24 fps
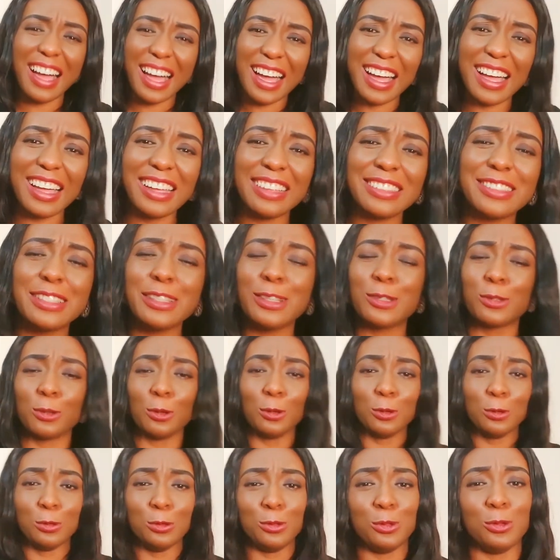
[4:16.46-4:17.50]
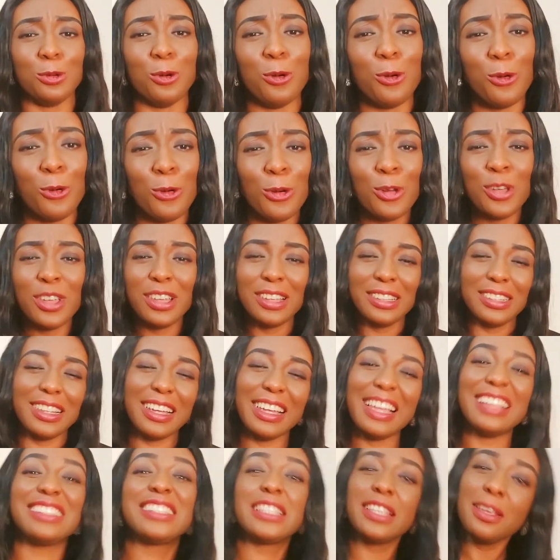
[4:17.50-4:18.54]
see Soludo,
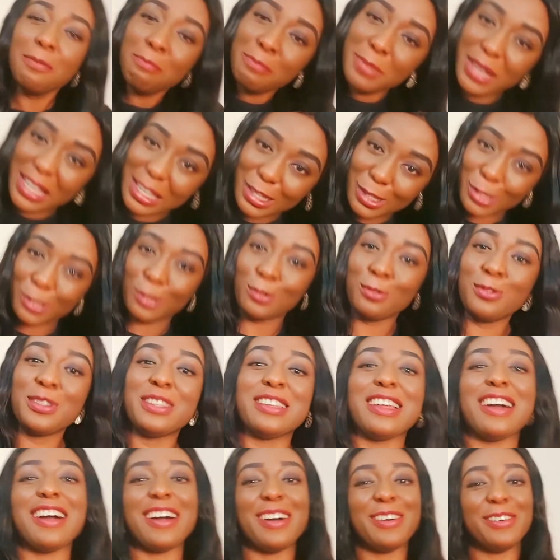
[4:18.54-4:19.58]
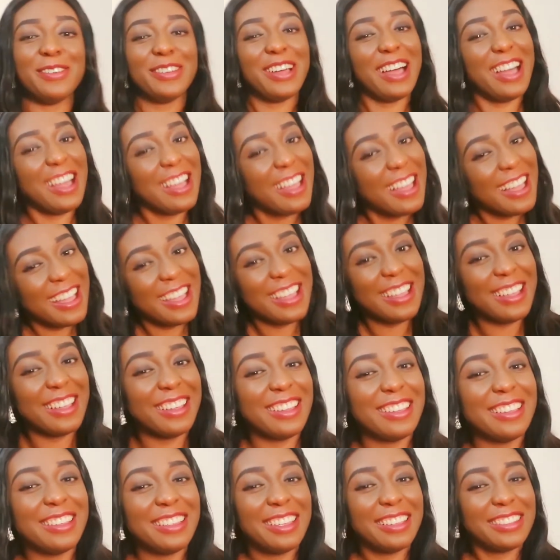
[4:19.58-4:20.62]
see me too now.
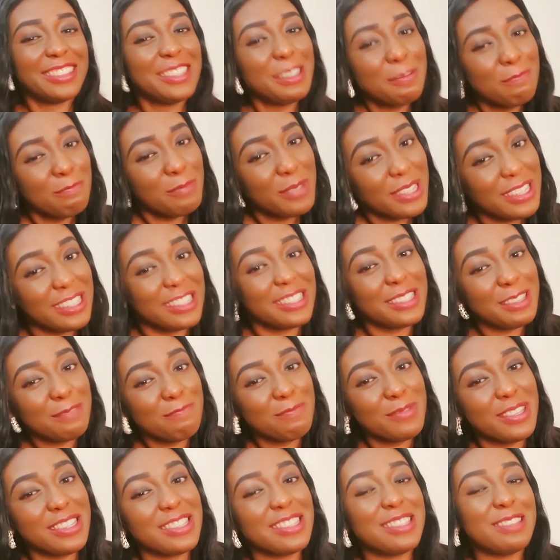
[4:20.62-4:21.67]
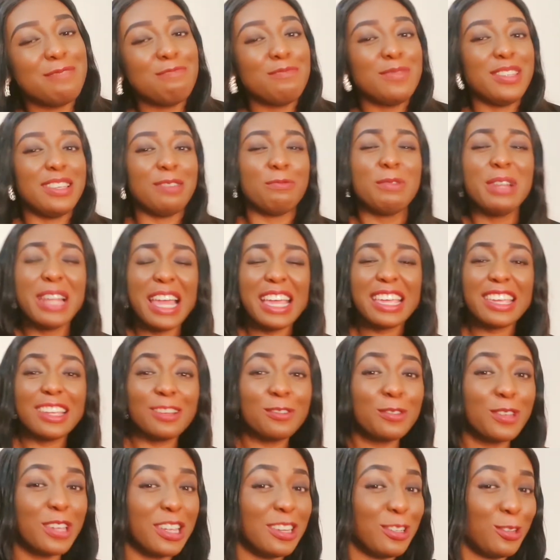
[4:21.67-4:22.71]
See me. We like
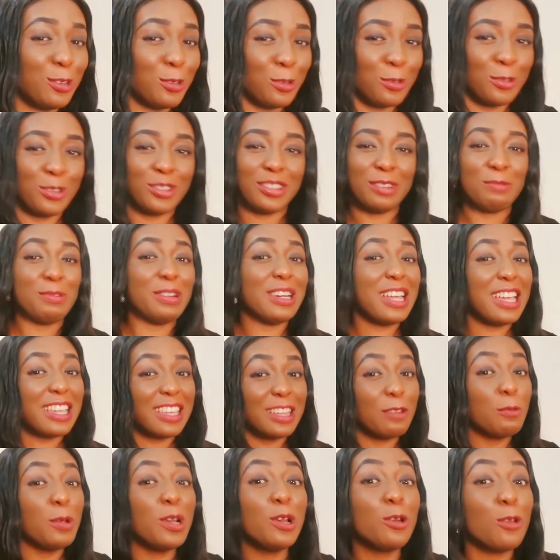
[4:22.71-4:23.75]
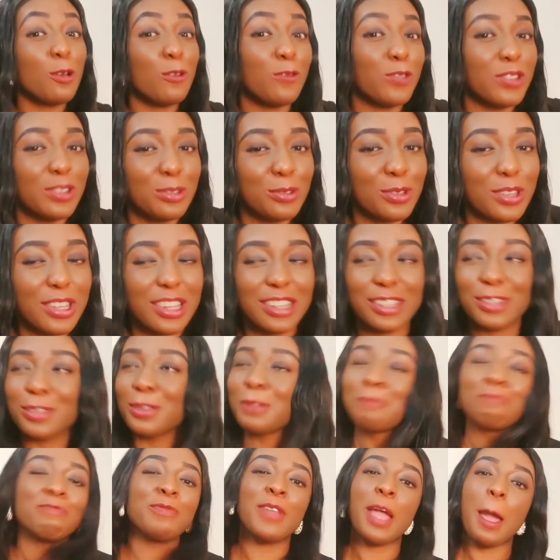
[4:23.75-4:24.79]
education. We love education.
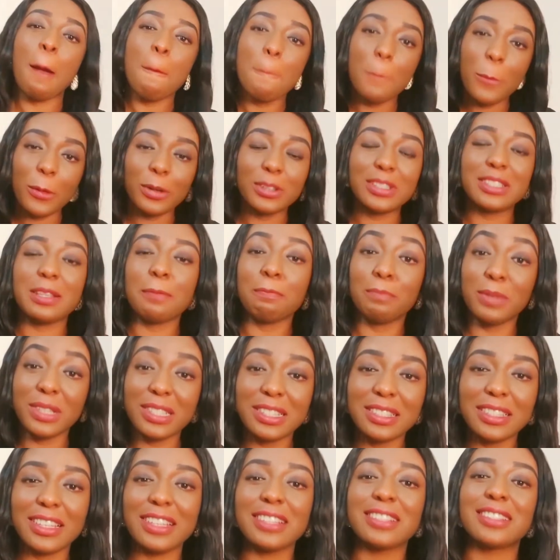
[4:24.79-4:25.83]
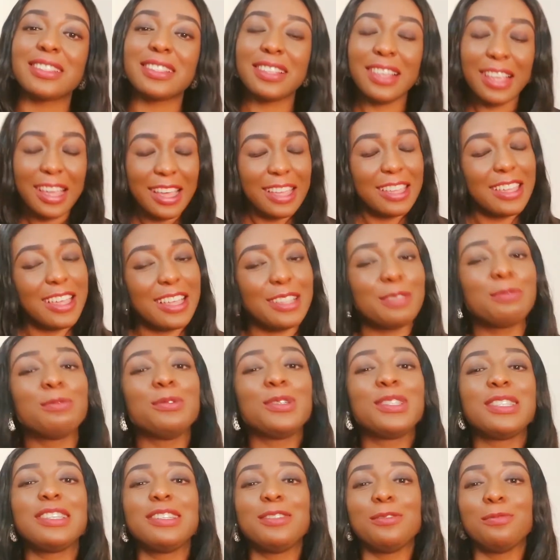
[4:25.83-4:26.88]
But business, yes, we'll still
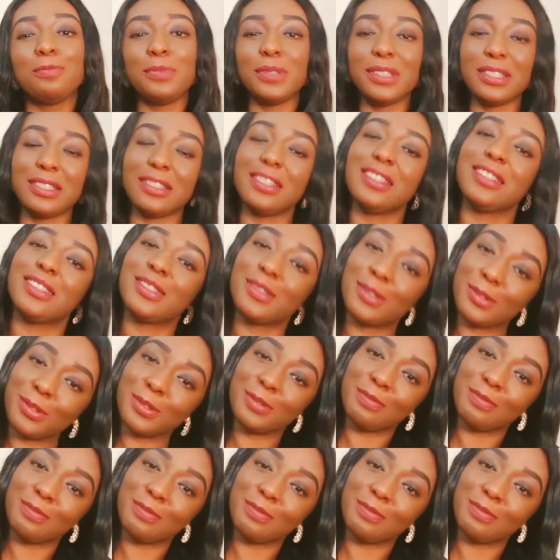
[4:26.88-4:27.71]
do business too.